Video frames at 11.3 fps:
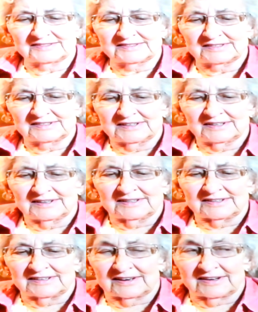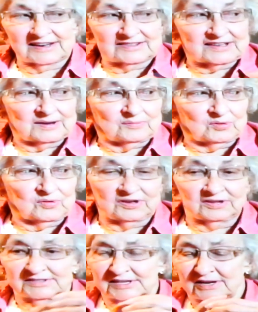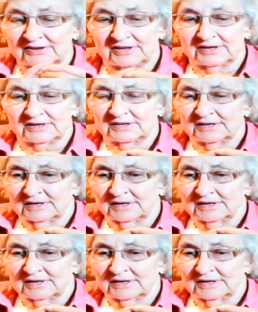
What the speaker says: that's, like that boy will tell you,